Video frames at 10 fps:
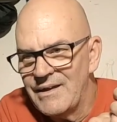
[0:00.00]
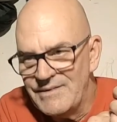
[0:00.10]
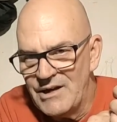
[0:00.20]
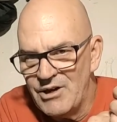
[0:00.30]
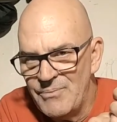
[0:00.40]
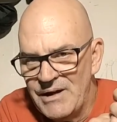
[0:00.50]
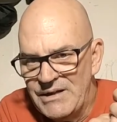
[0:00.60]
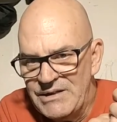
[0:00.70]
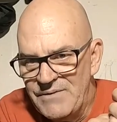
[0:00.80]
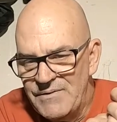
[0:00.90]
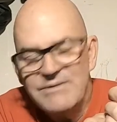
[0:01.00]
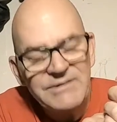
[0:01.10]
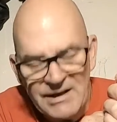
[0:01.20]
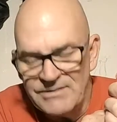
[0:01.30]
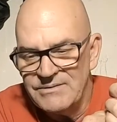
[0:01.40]
Is that going to make a
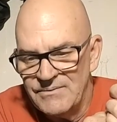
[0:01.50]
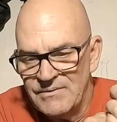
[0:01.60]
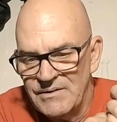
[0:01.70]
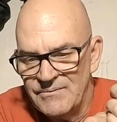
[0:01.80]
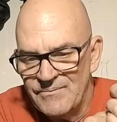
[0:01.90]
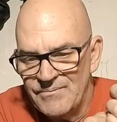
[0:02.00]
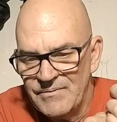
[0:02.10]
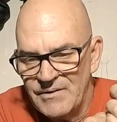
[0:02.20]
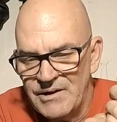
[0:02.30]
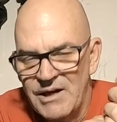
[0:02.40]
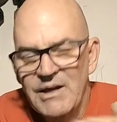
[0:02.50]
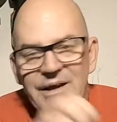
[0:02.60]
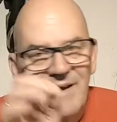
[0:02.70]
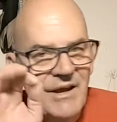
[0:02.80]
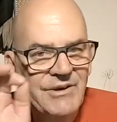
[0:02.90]
difference? Yes. Okay,
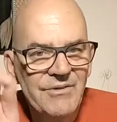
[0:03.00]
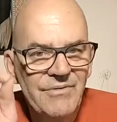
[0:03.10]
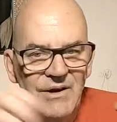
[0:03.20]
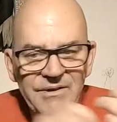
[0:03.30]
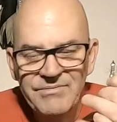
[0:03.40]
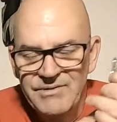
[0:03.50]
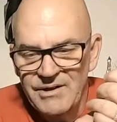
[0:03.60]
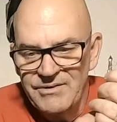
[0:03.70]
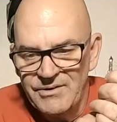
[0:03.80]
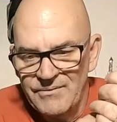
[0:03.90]
in your front of center,